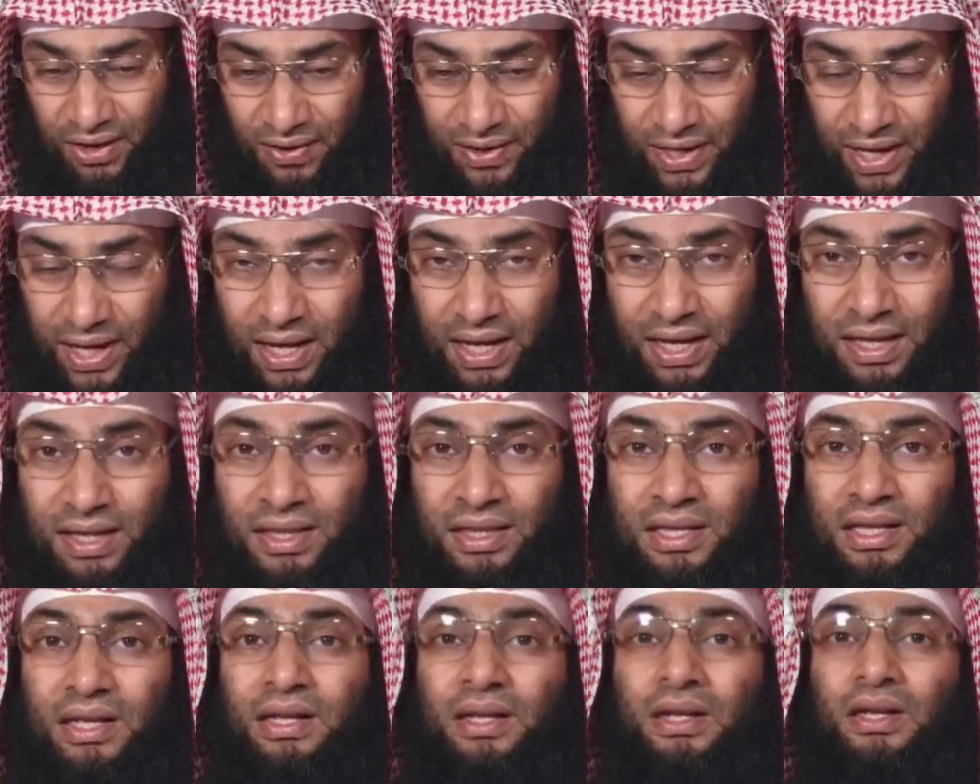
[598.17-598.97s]
Okay,
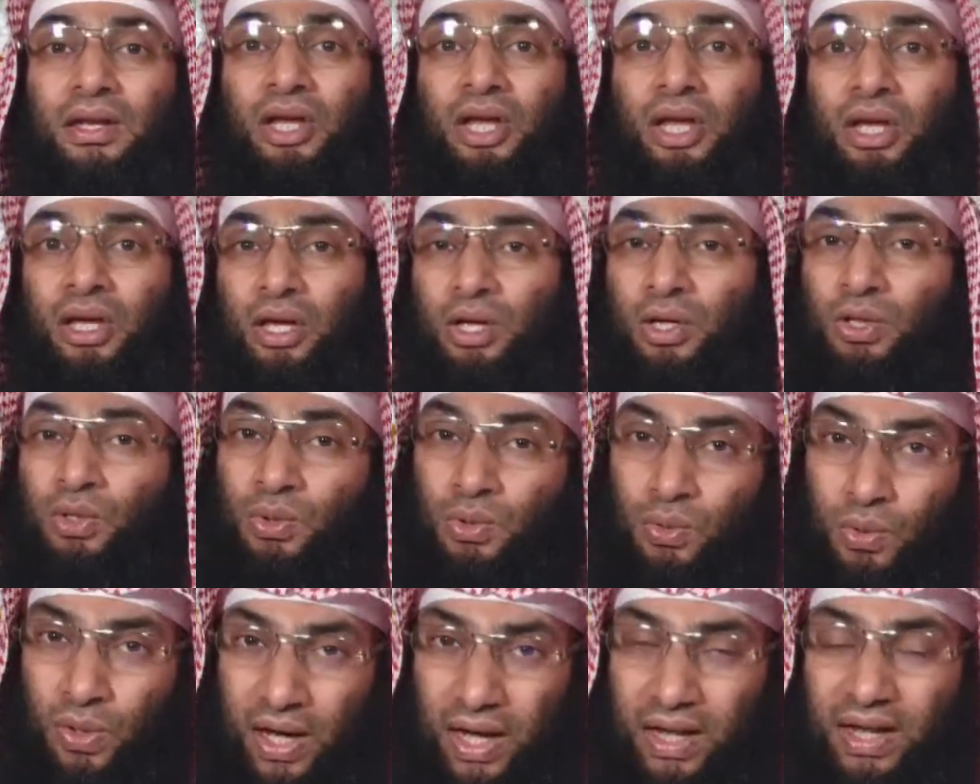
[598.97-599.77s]
then
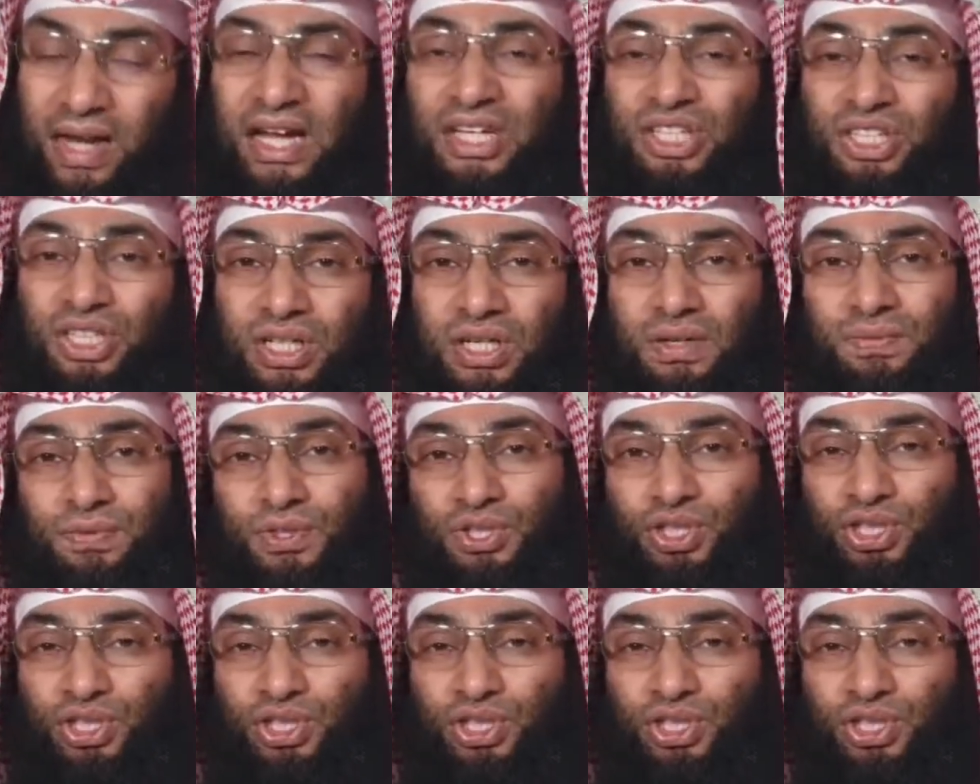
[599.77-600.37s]
you can achieve,